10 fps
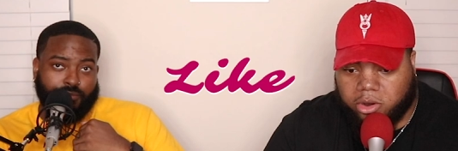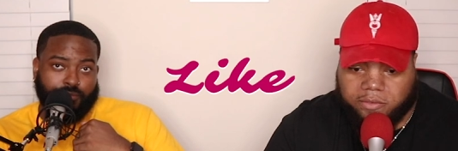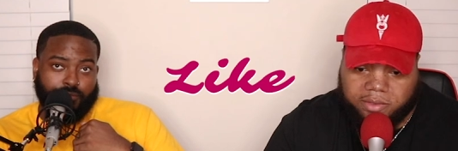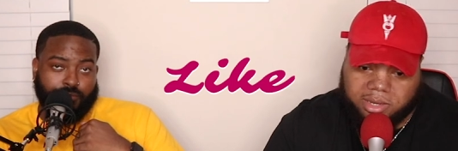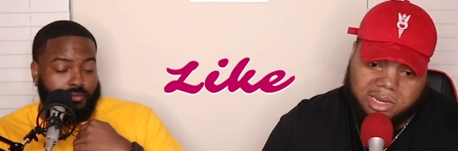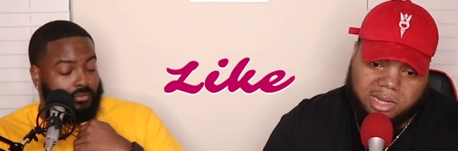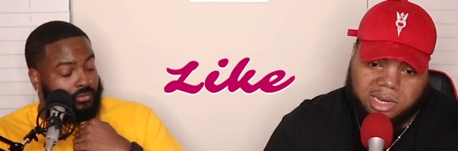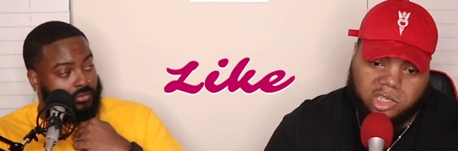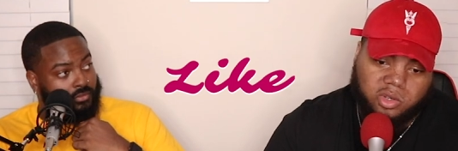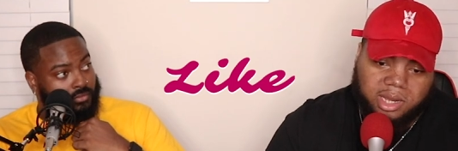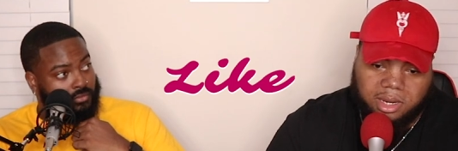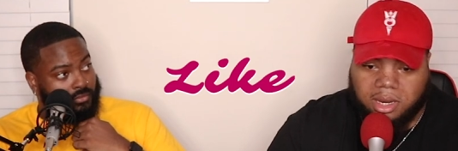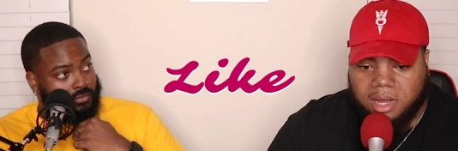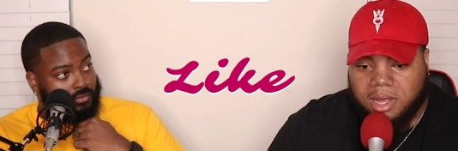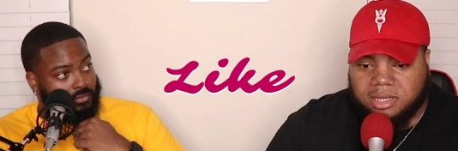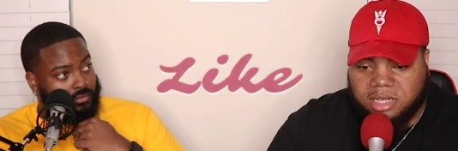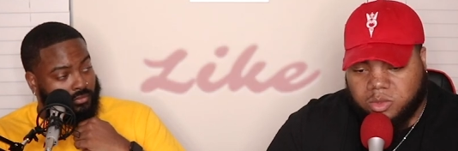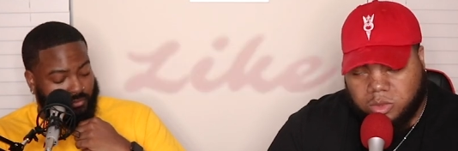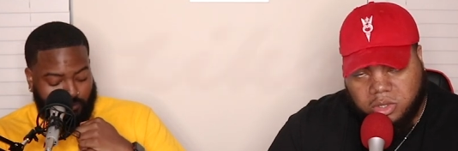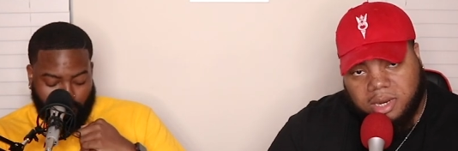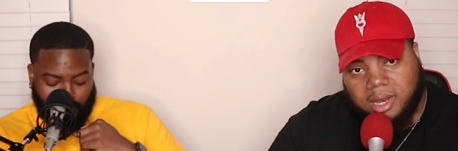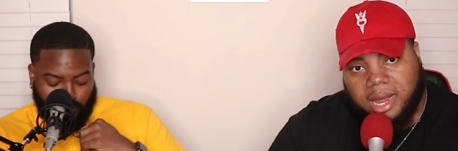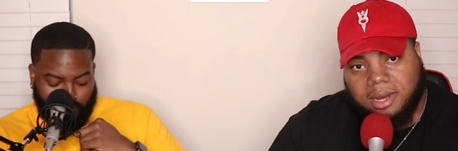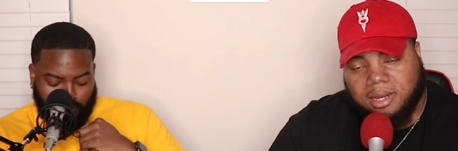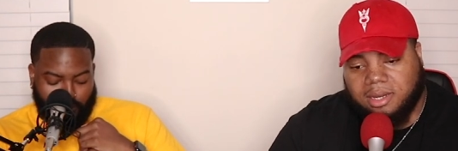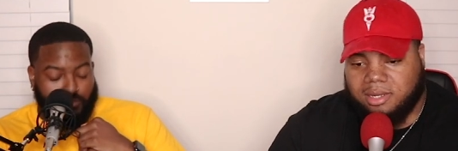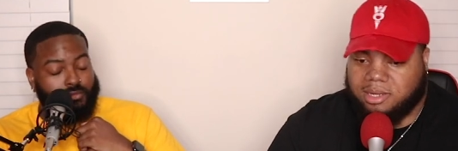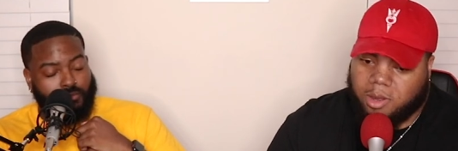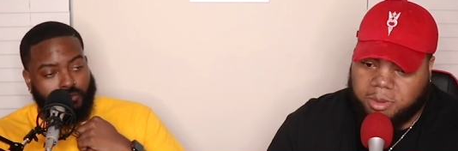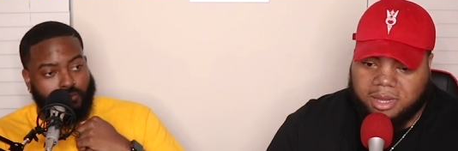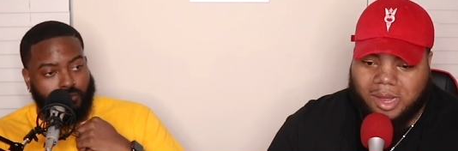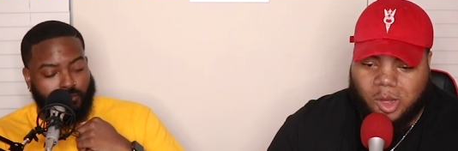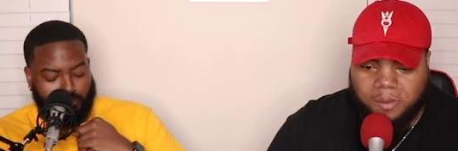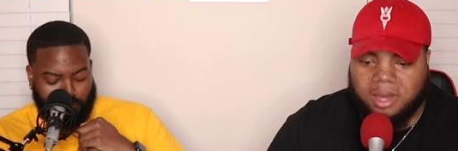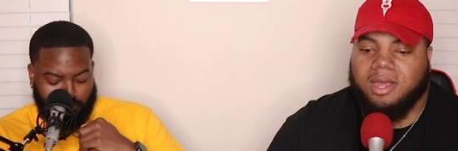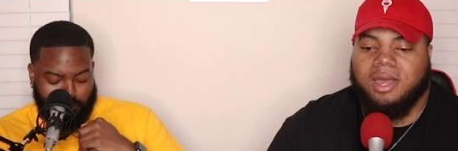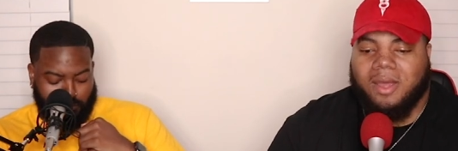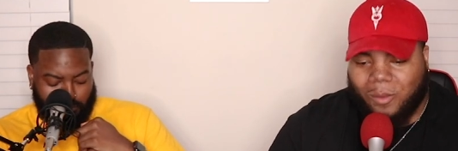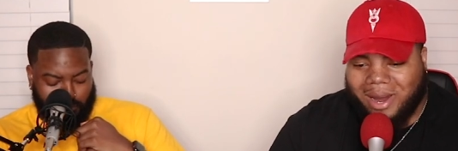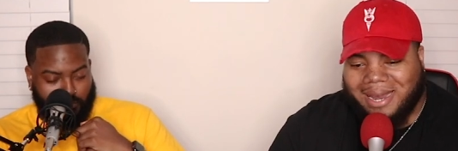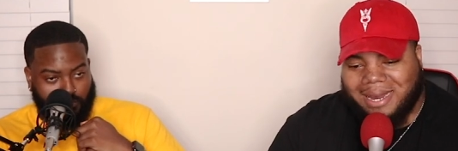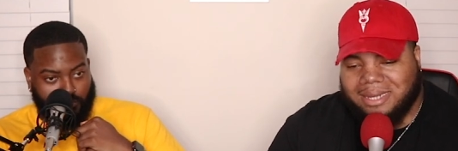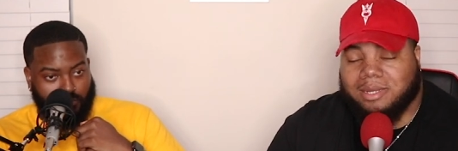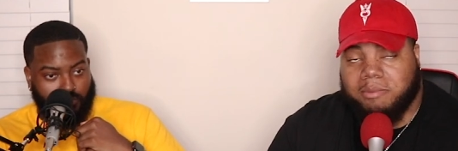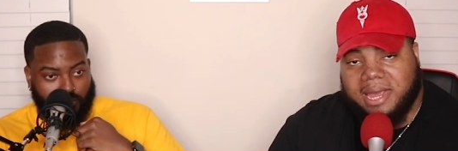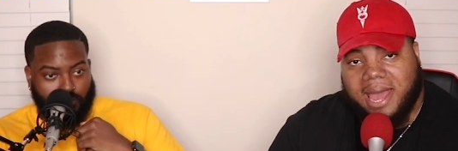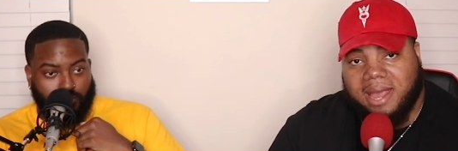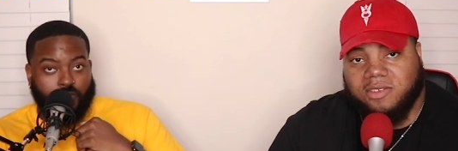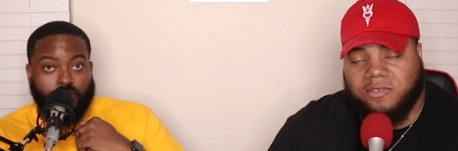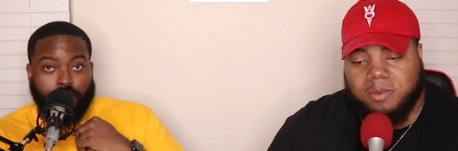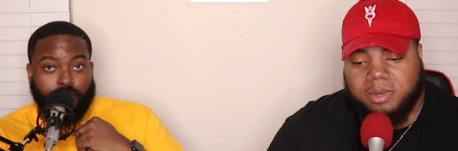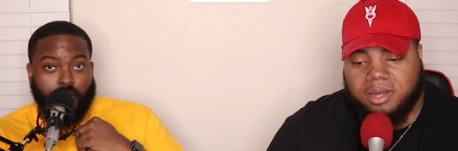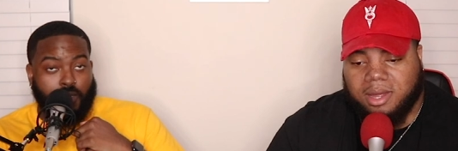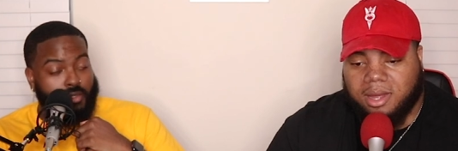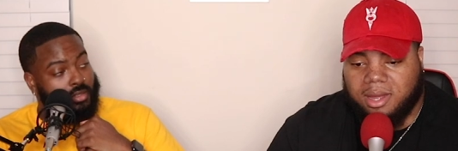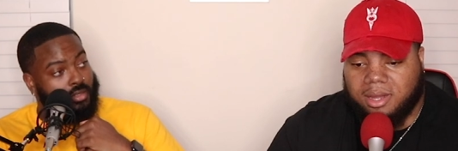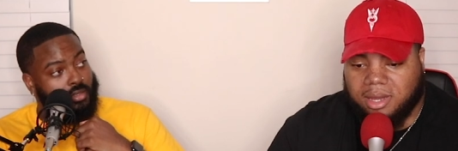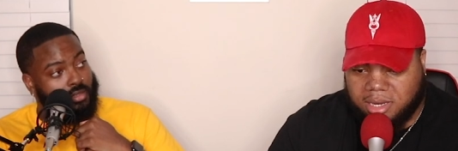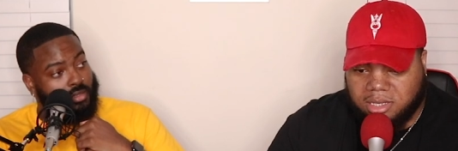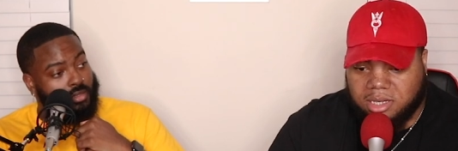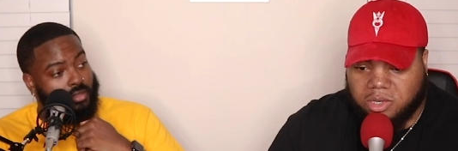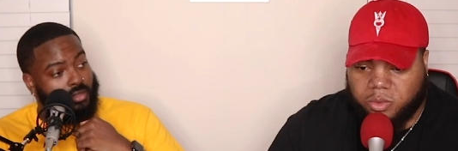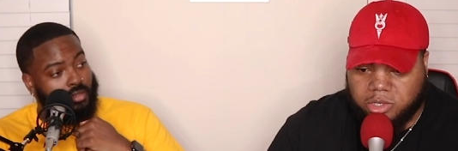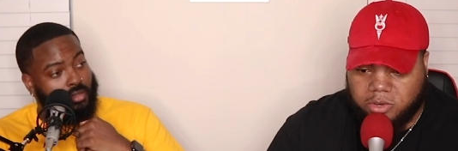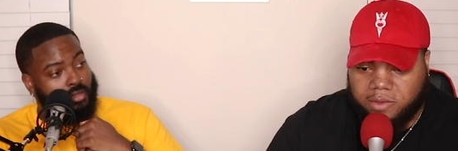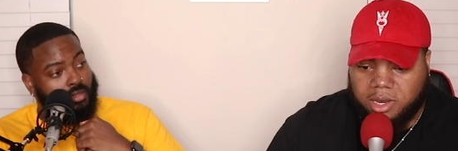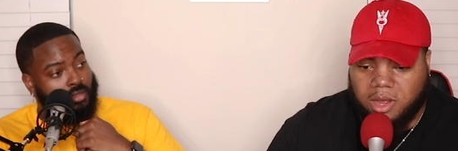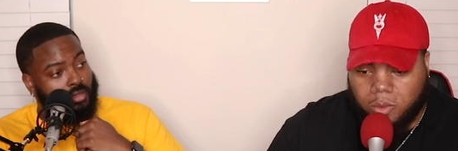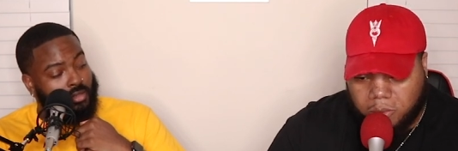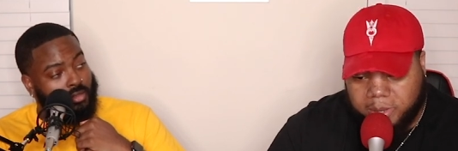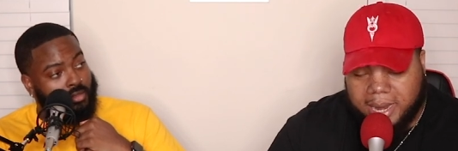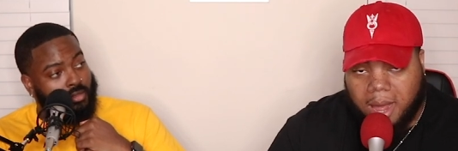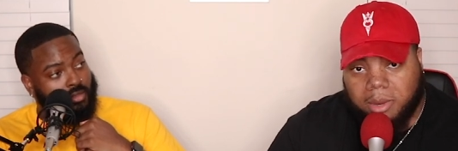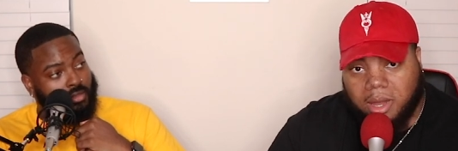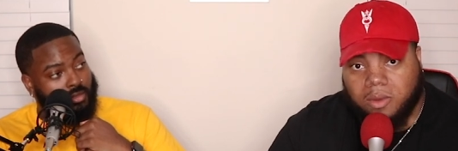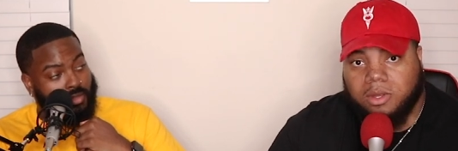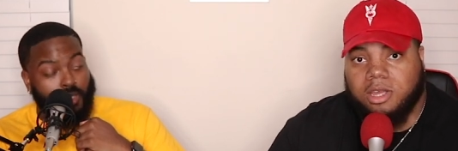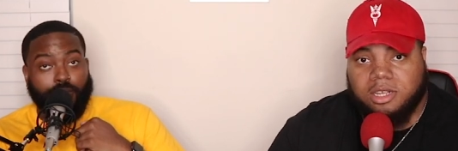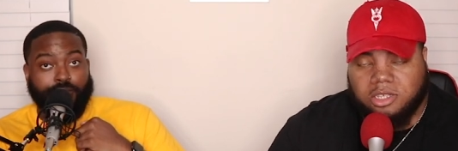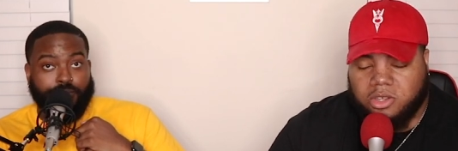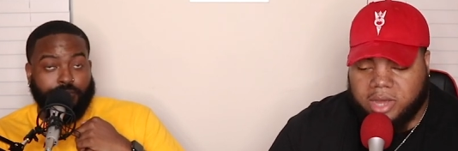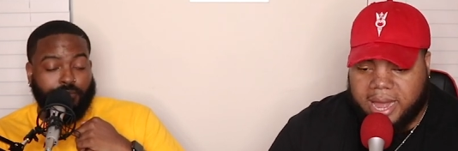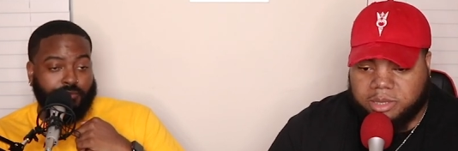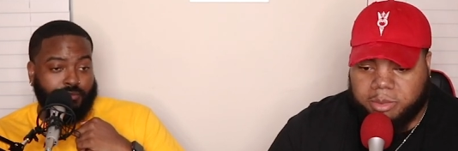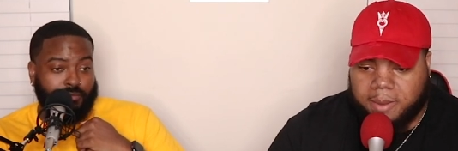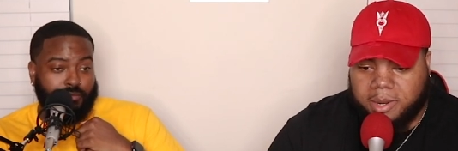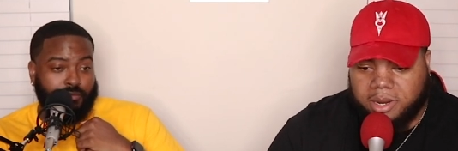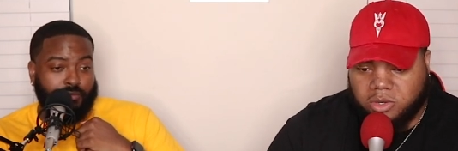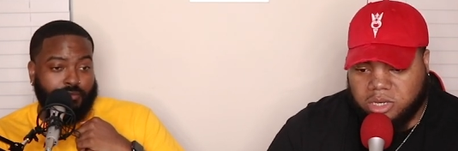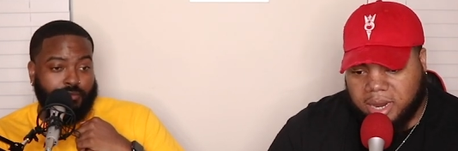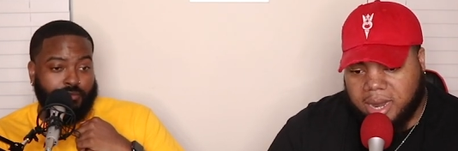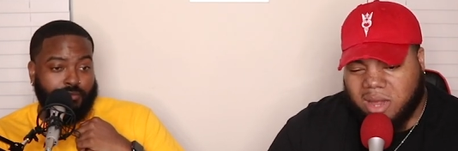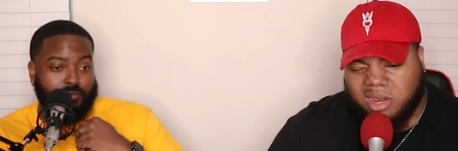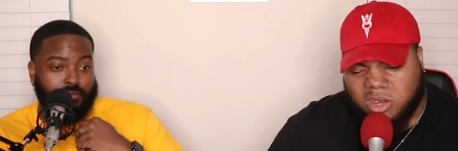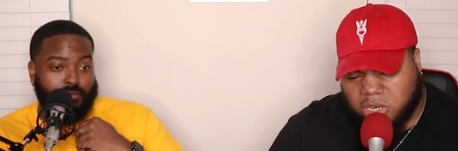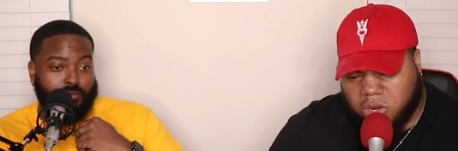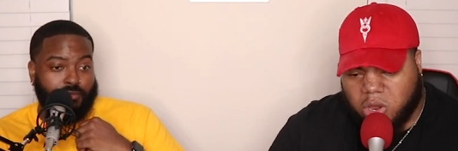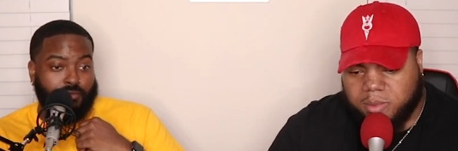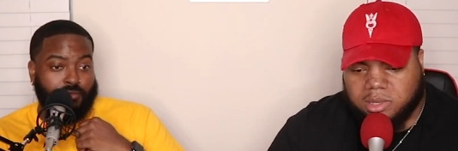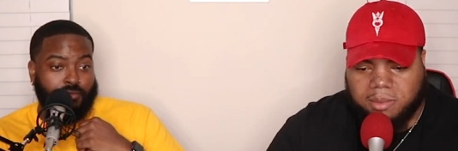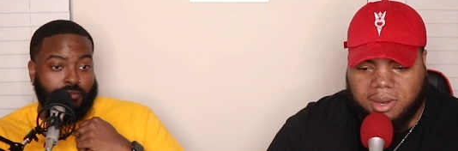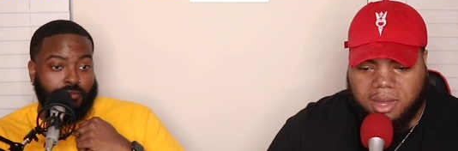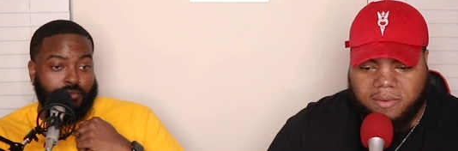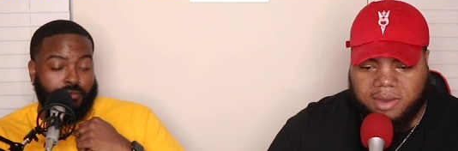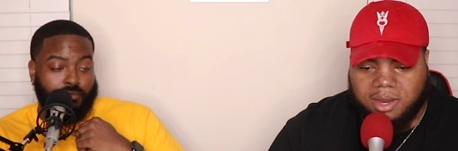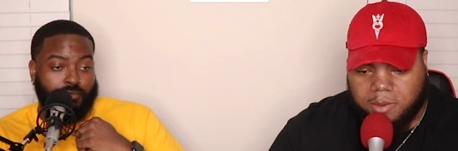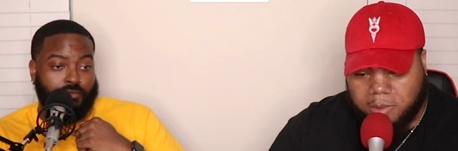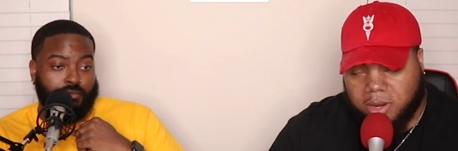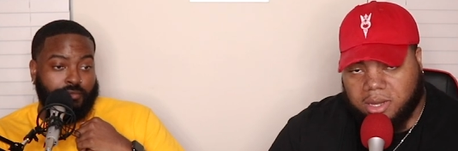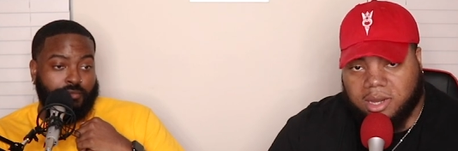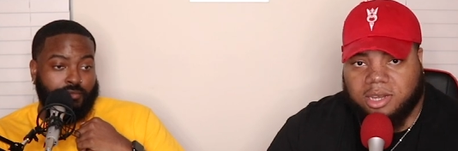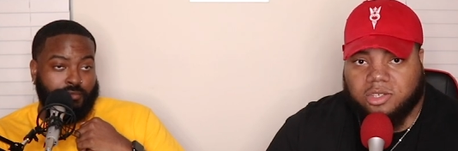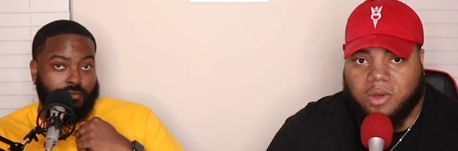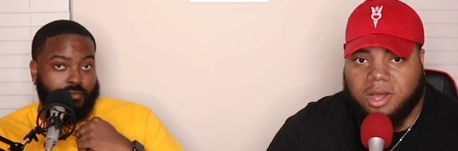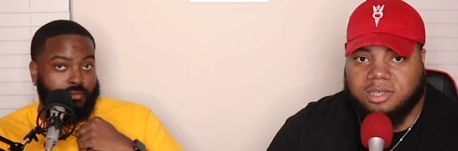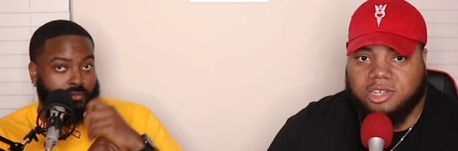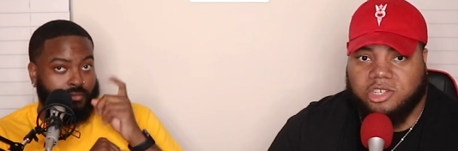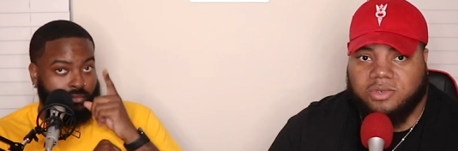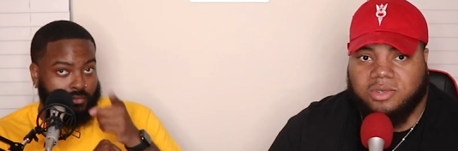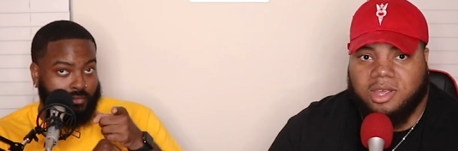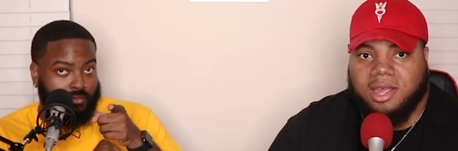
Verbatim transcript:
Speaker 1: or if there's anything that you didn't, tell us what you didn't like. Let's help get the homie where he needs to be at. You feel me? Uh, the link to this original video will be down below. Yep. So you guys will be able to go check it out. Go show the homie some love, letting them know that the Clutch Squad sent you.